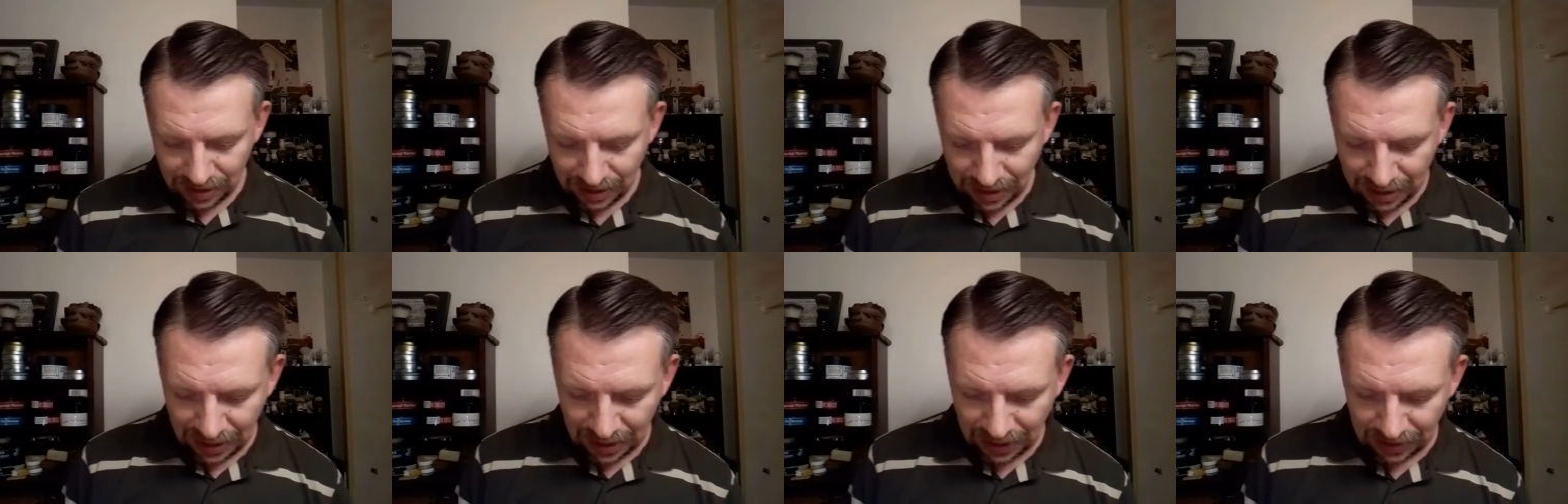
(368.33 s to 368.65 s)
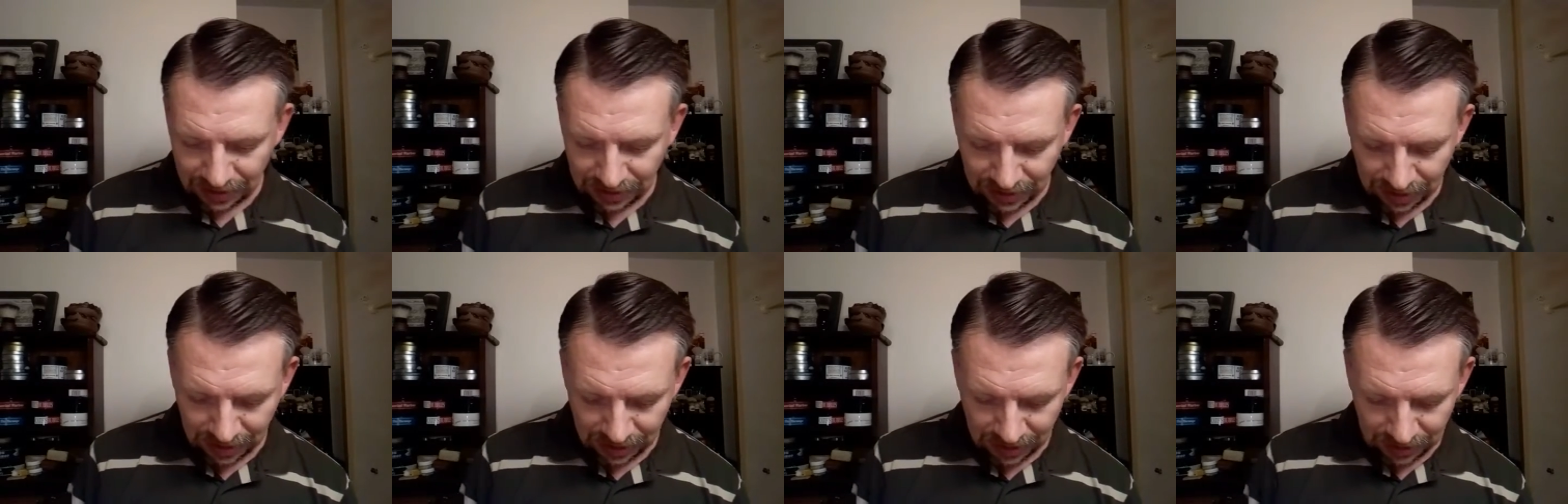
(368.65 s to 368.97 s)

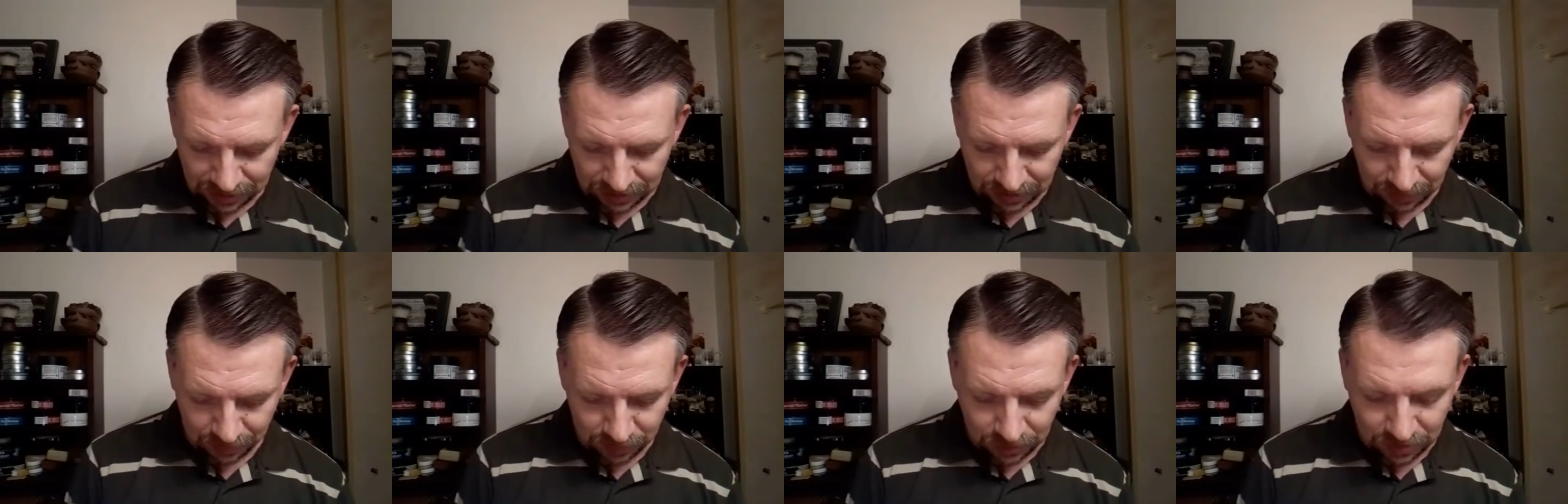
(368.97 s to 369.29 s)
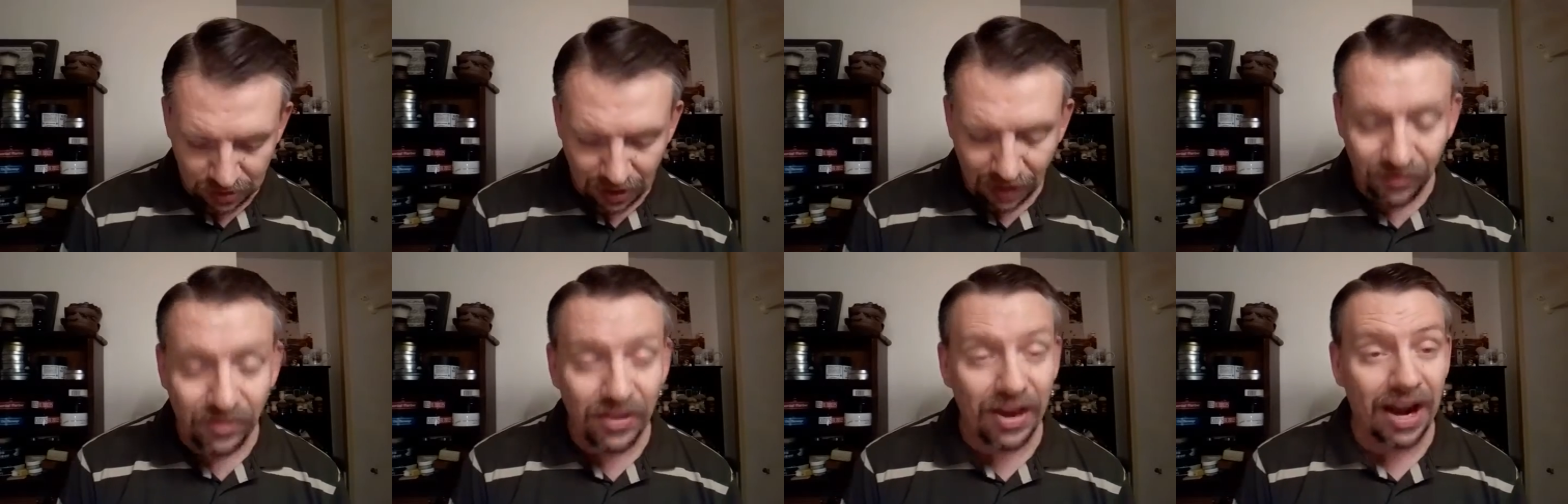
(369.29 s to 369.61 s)
and some
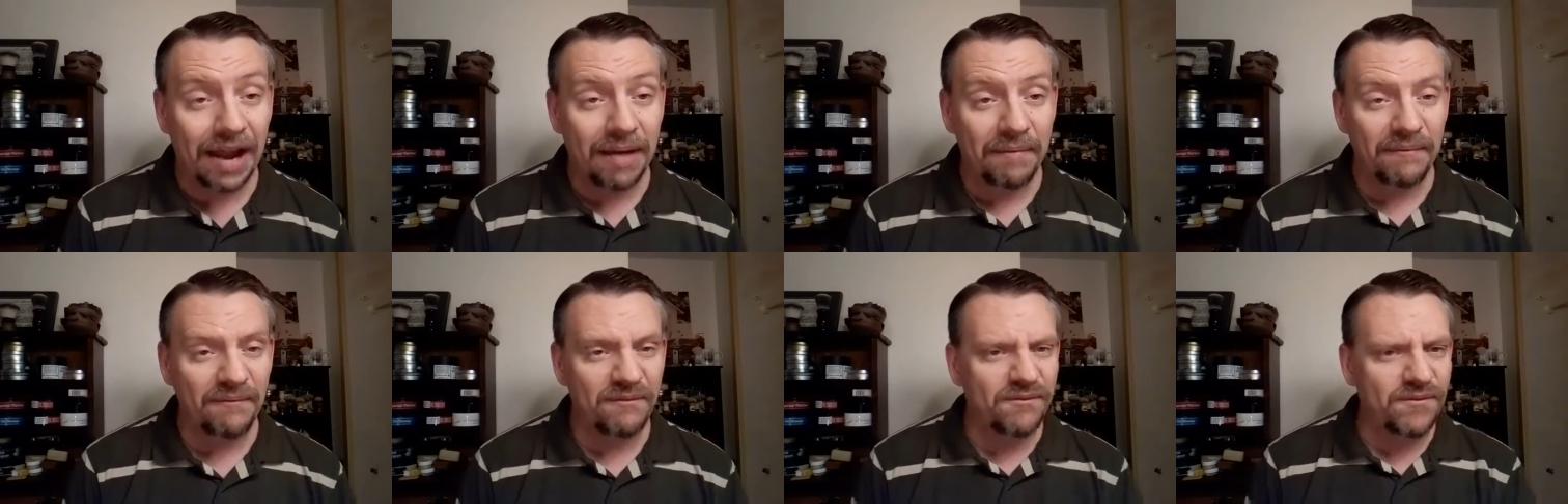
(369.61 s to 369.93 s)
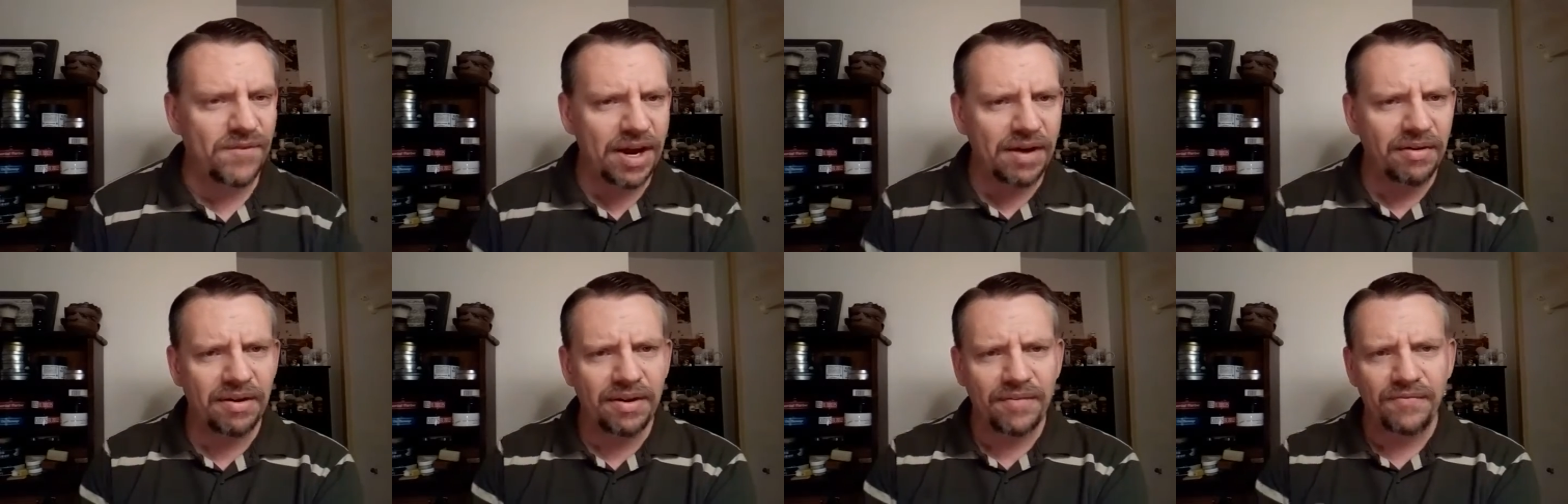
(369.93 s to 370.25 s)
stuff that I'm
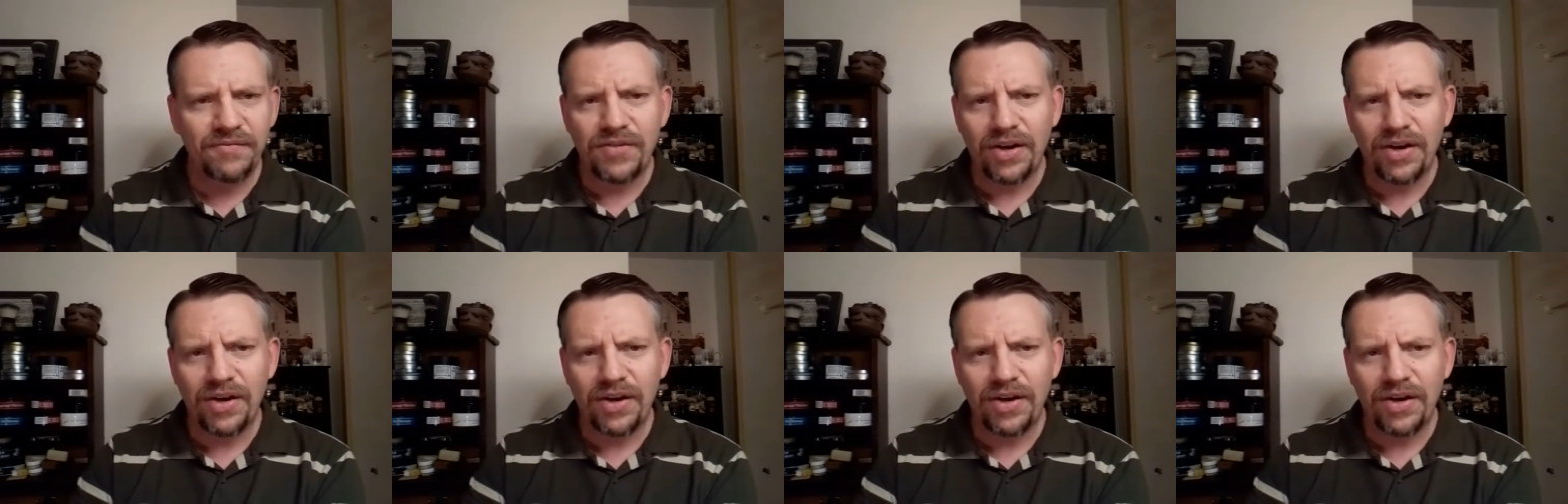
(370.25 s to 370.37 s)
very,